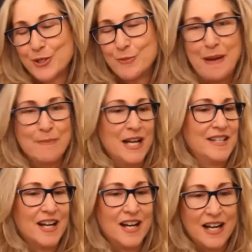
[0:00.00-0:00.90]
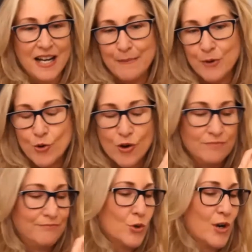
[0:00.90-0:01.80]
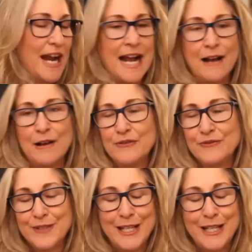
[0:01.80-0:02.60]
spend my time or have,